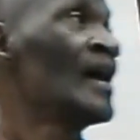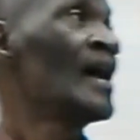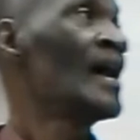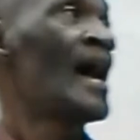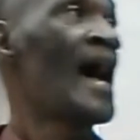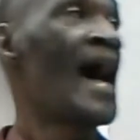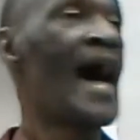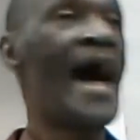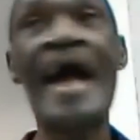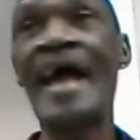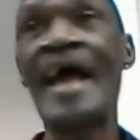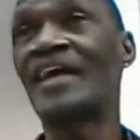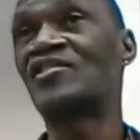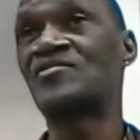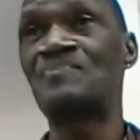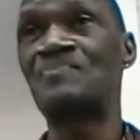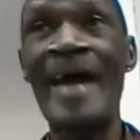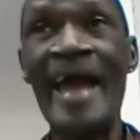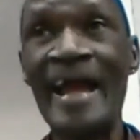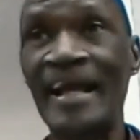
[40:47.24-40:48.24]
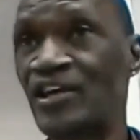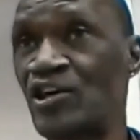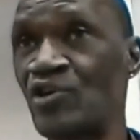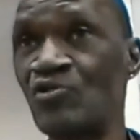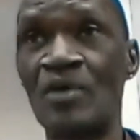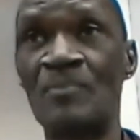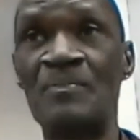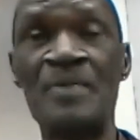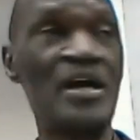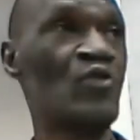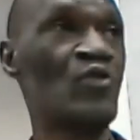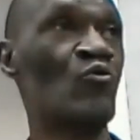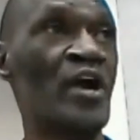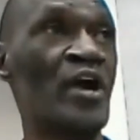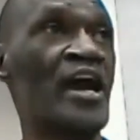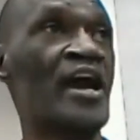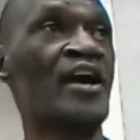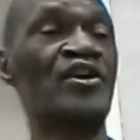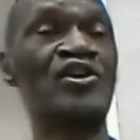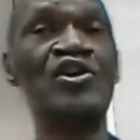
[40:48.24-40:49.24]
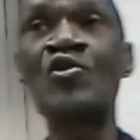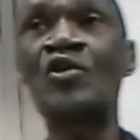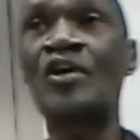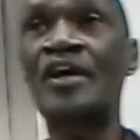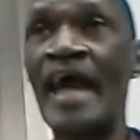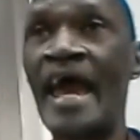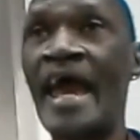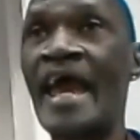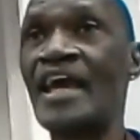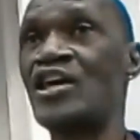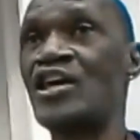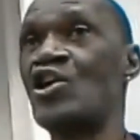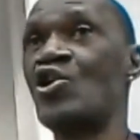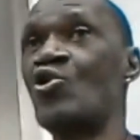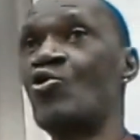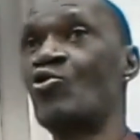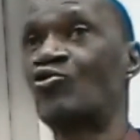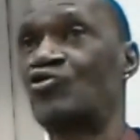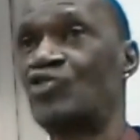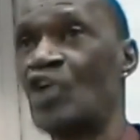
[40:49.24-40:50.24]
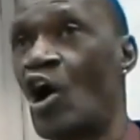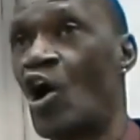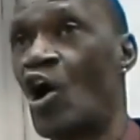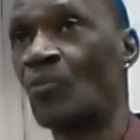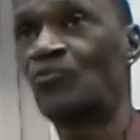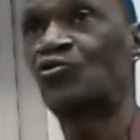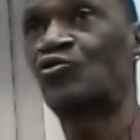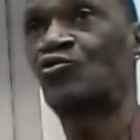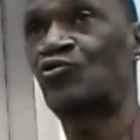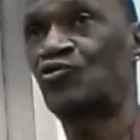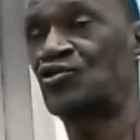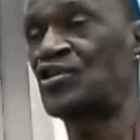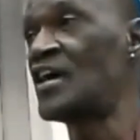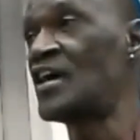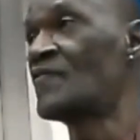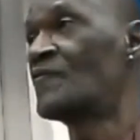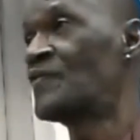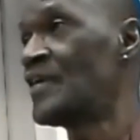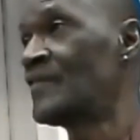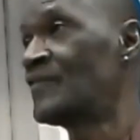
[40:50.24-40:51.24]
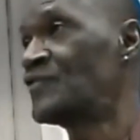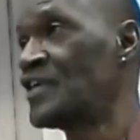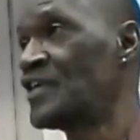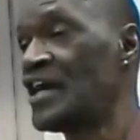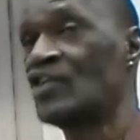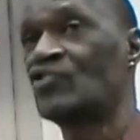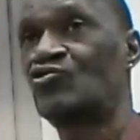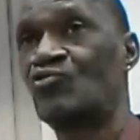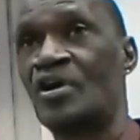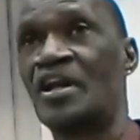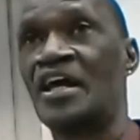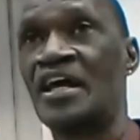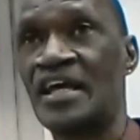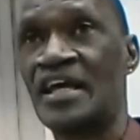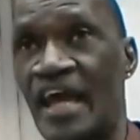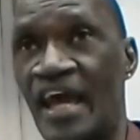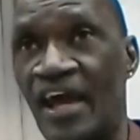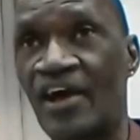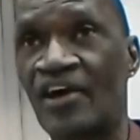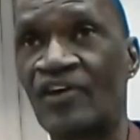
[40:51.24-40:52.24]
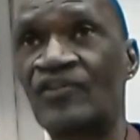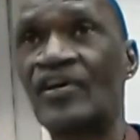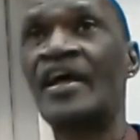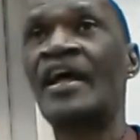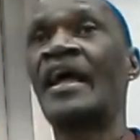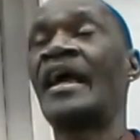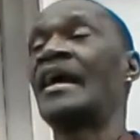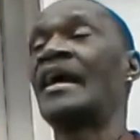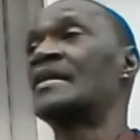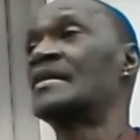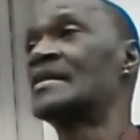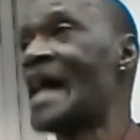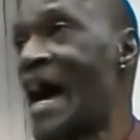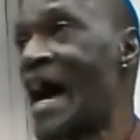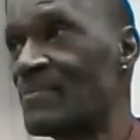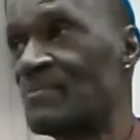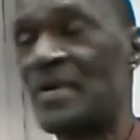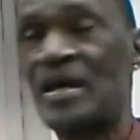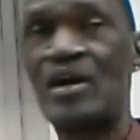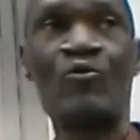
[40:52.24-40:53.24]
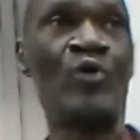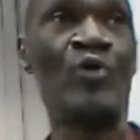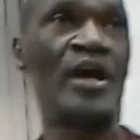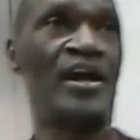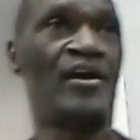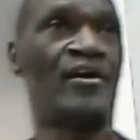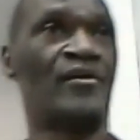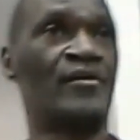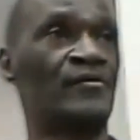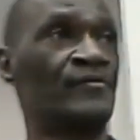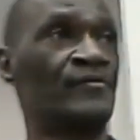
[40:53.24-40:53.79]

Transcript: I expect you to be weird. You can't use dope 10, 15, 20 years and not be weird.